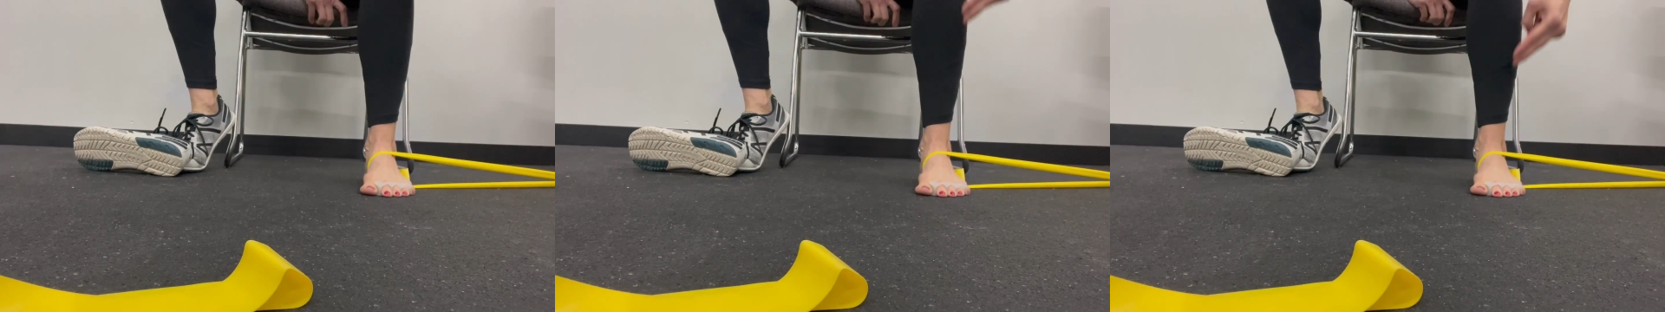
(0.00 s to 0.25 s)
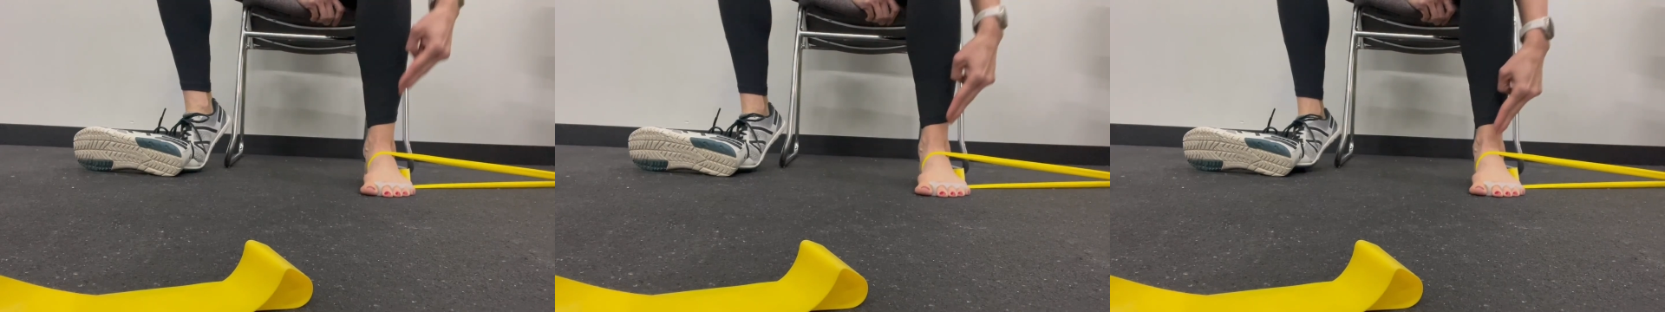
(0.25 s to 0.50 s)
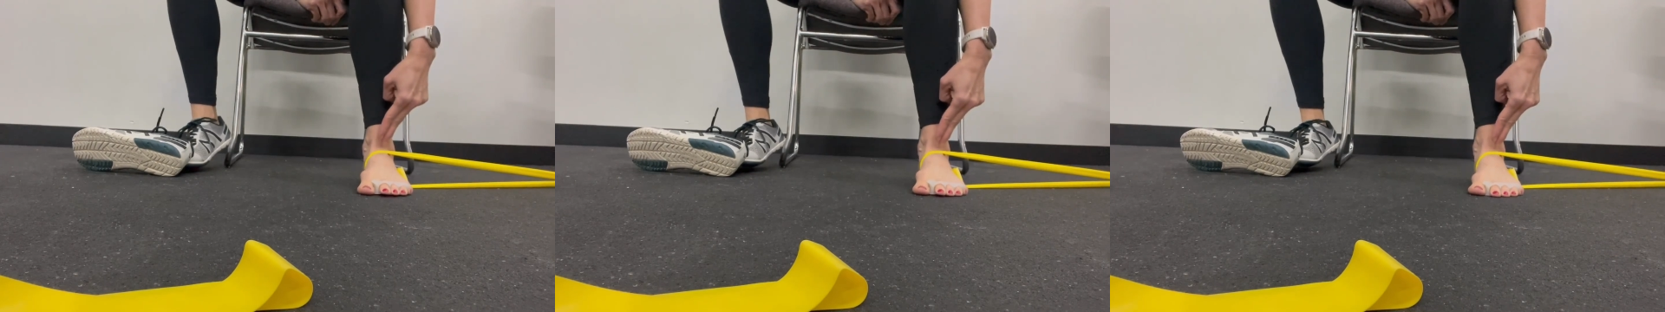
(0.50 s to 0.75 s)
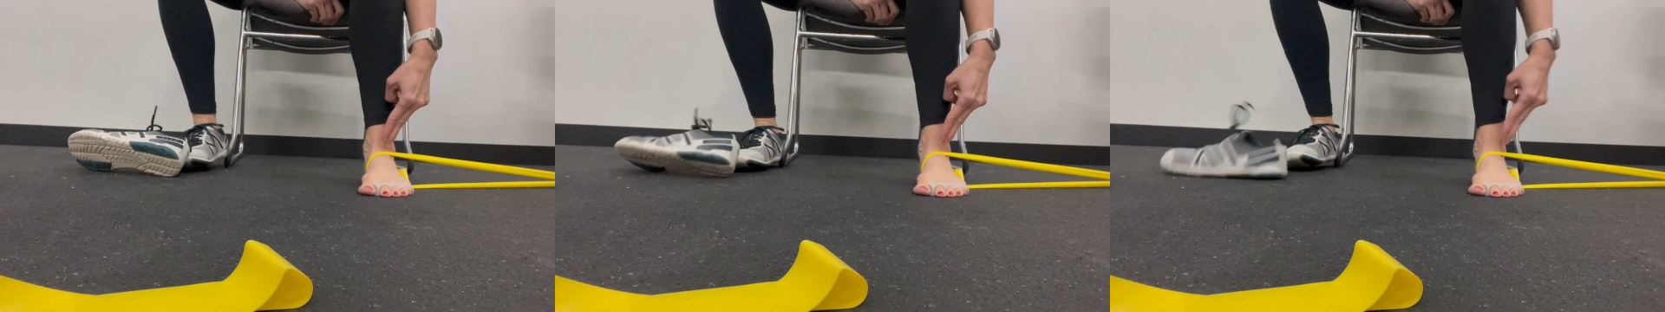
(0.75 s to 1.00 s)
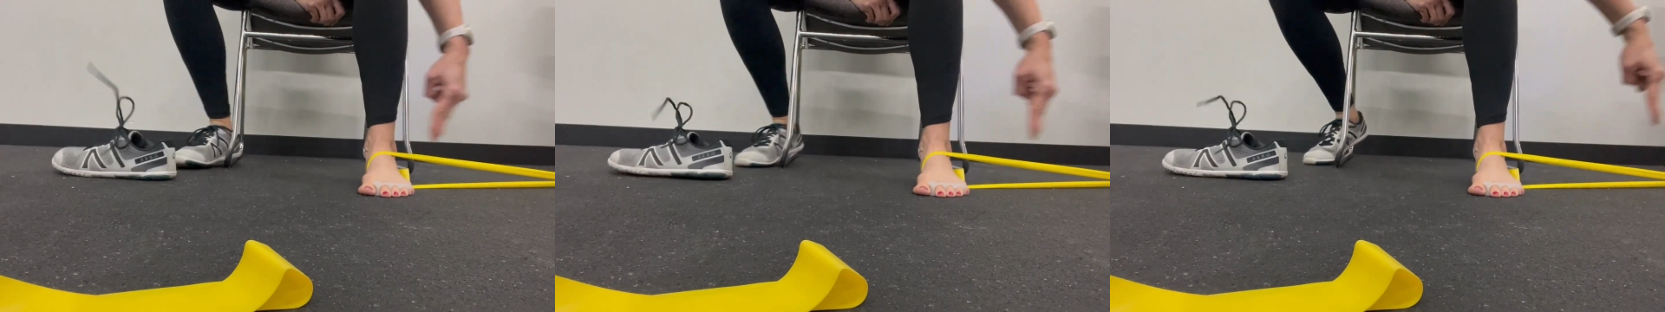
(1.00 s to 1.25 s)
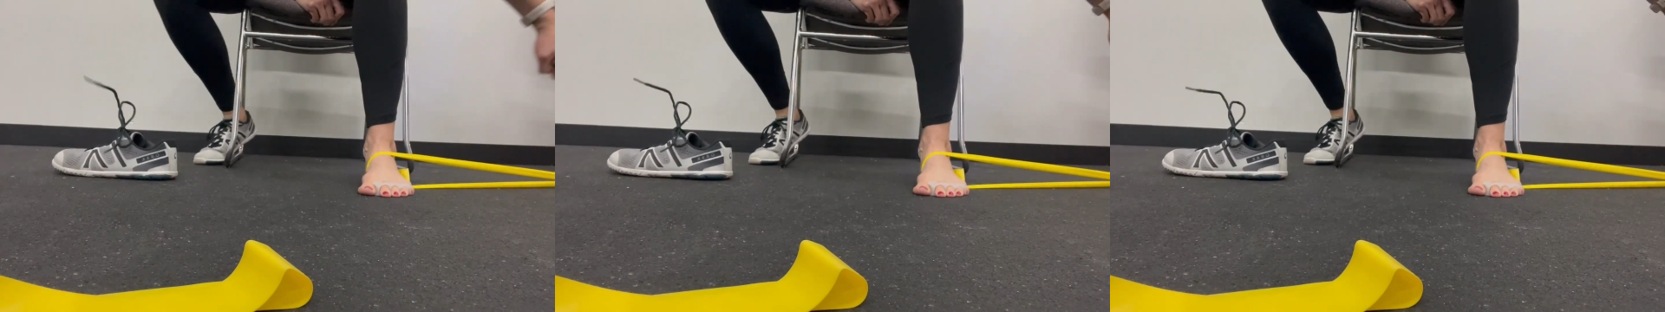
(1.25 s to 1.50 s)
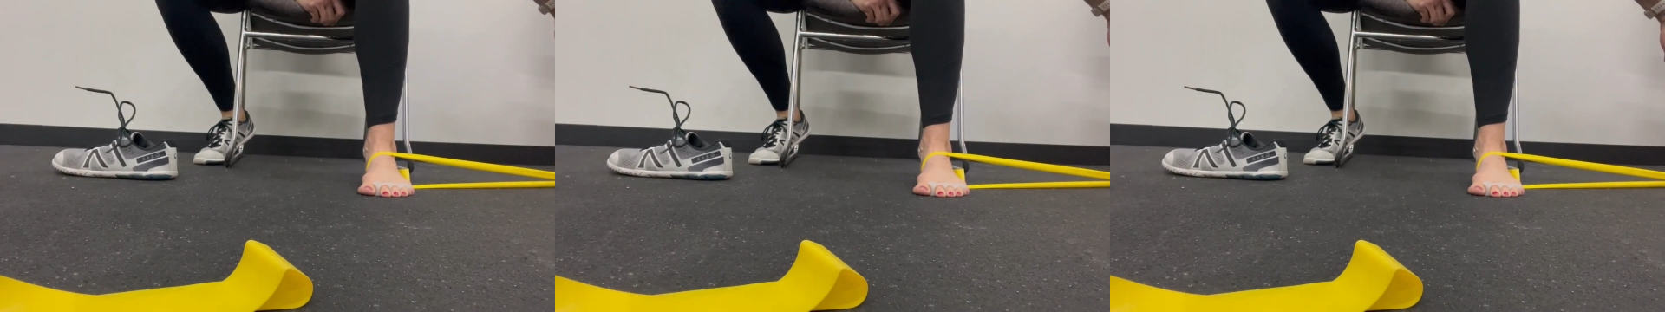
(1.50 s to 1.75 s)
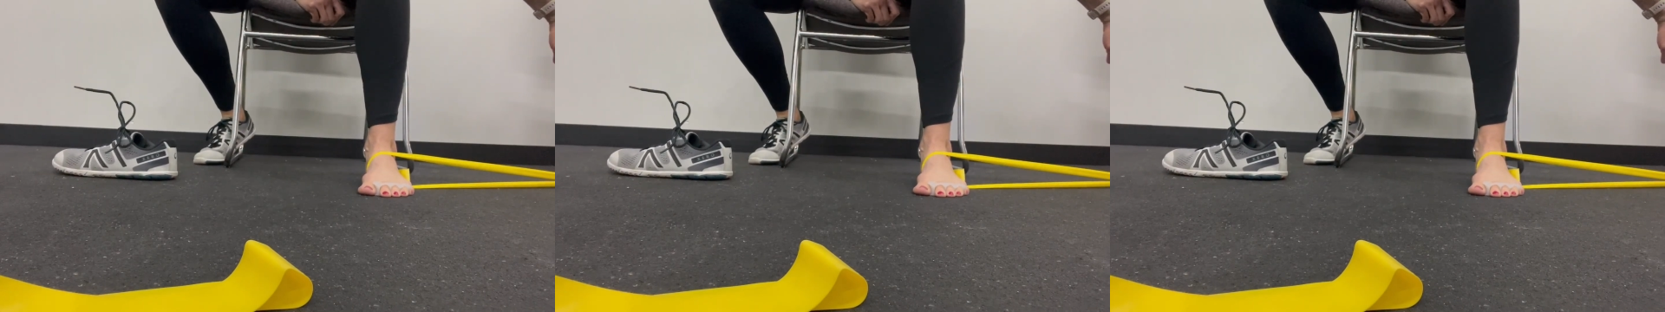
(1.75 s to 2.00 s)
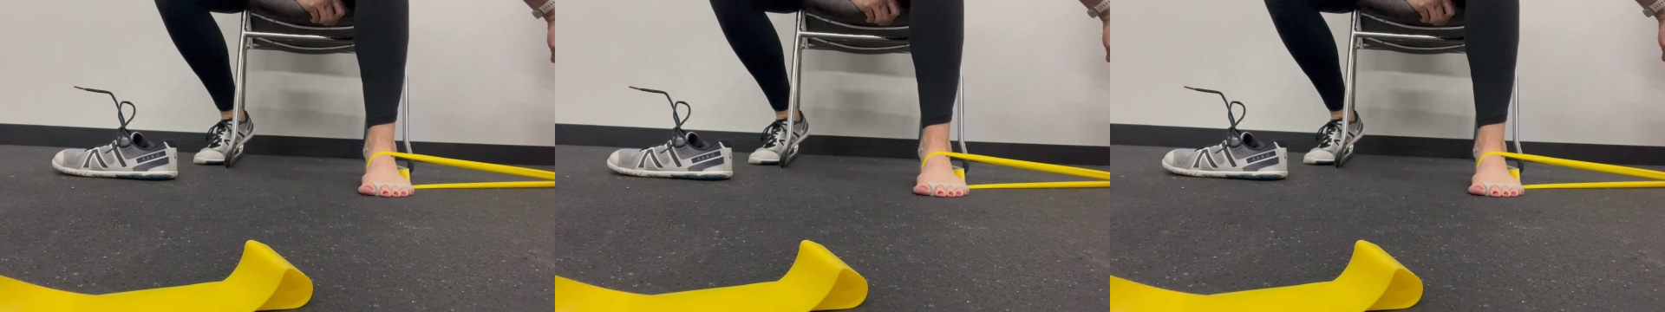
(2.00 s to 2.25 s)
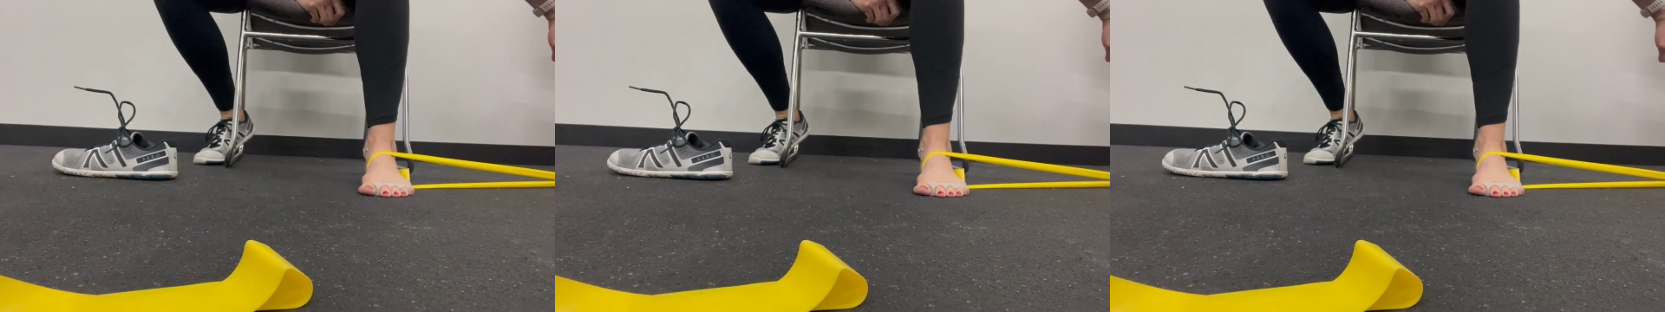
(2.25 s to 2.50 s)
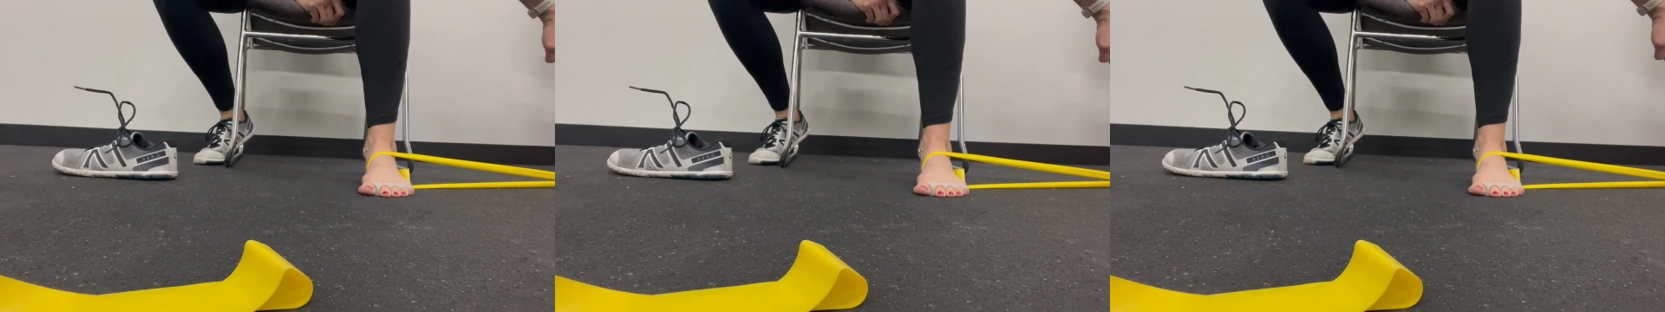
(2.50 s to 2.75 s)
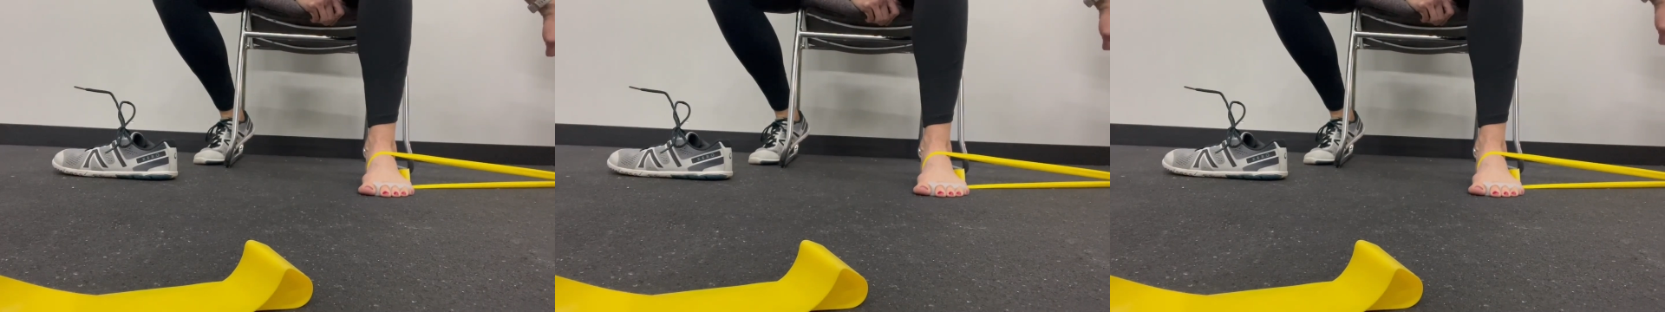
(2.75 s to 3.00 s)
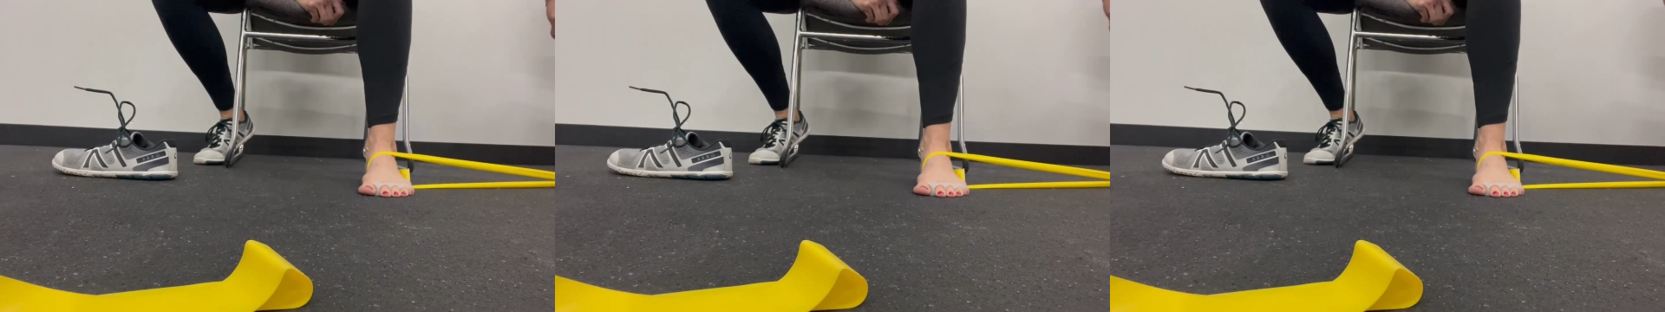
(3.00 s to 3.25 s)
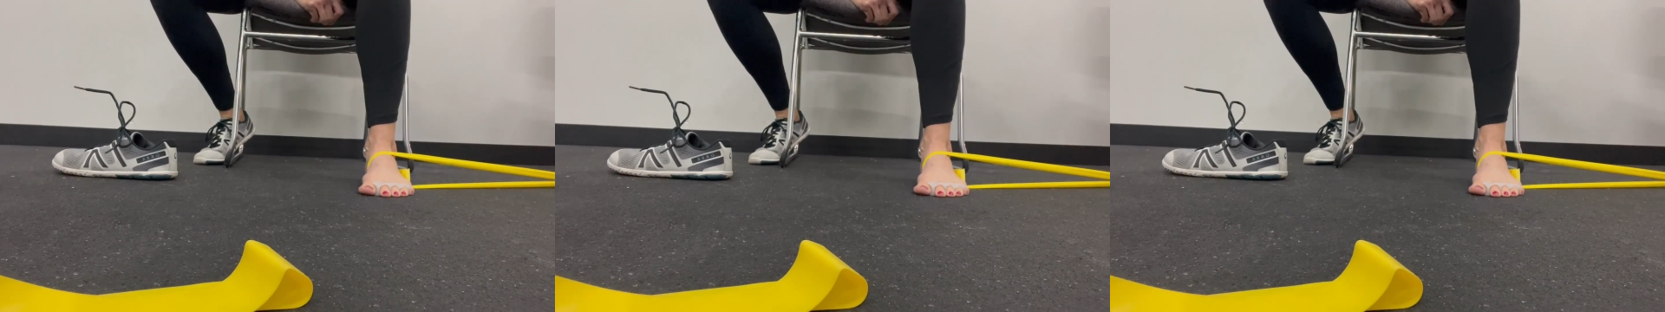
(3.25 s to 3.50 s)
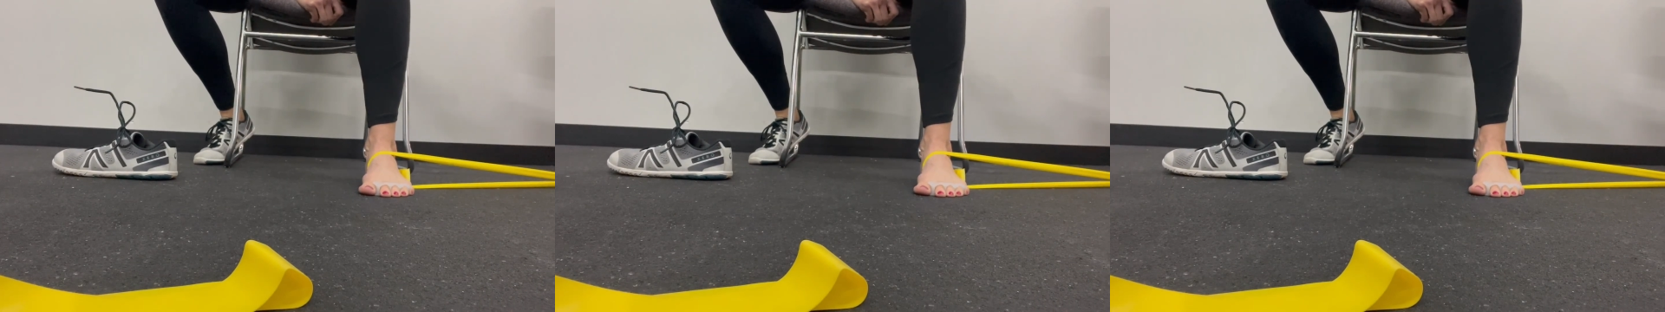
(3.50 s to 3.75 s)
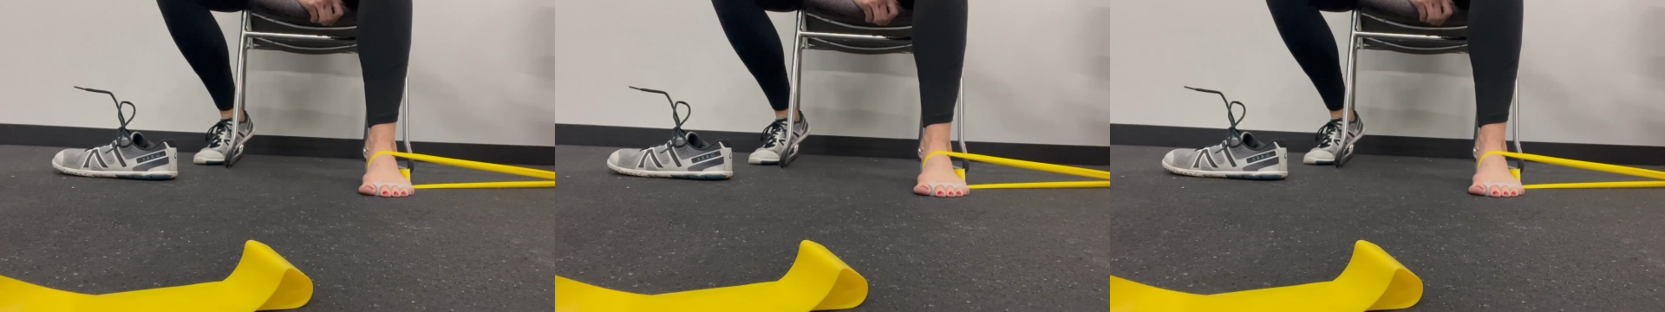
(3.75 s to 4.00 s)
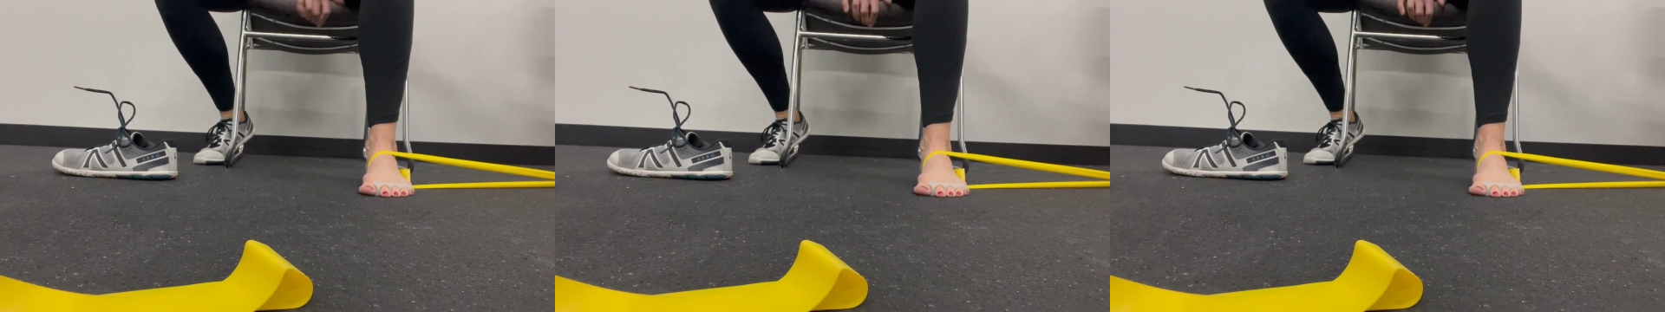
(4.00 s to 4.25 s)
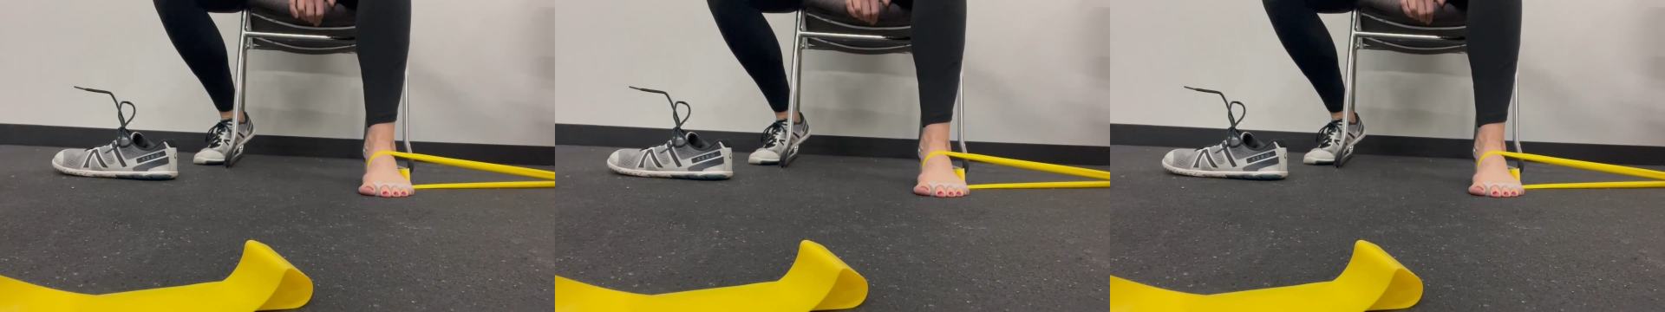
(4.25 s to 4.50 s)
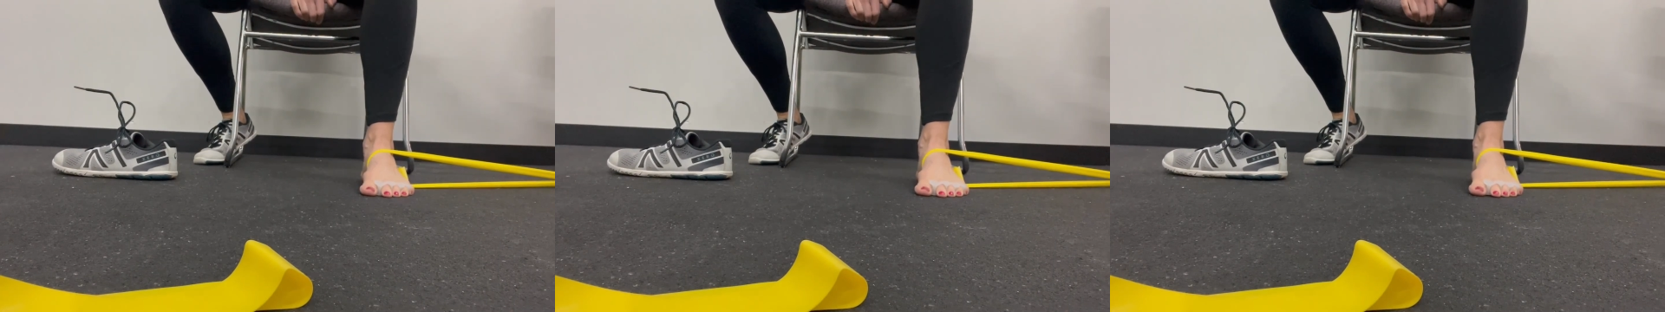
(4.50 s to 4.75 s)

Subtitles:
(no speaker visible)